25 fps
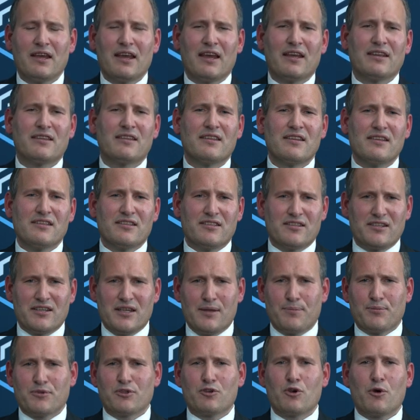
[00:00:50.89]
and these
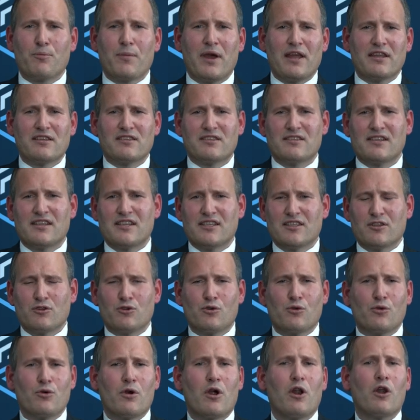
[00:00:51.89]
ships commenced these
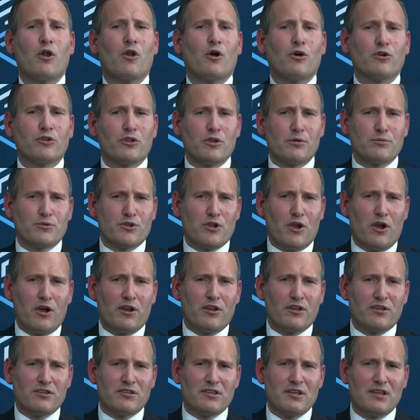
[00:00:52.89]
new long-term
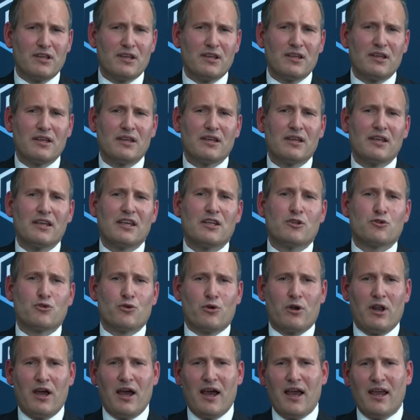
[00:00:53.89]
charters in
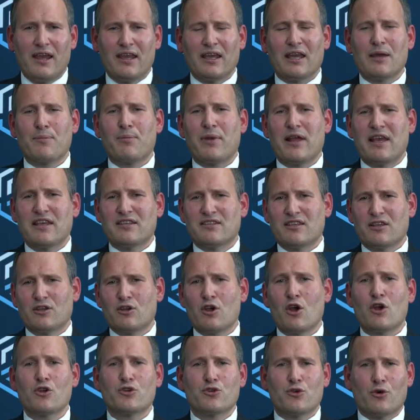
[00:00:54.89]
July,
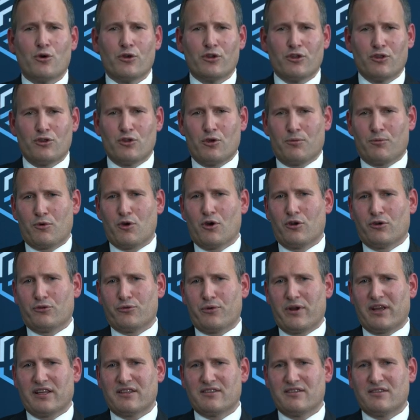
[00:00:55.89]
replacing shorter-term
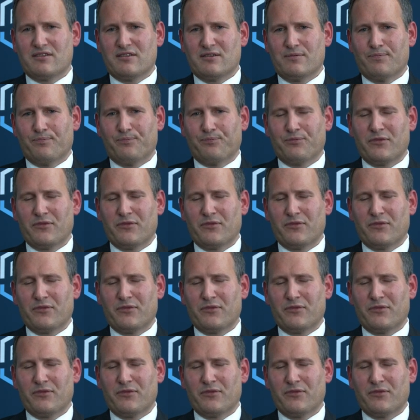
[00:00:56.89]
contracts.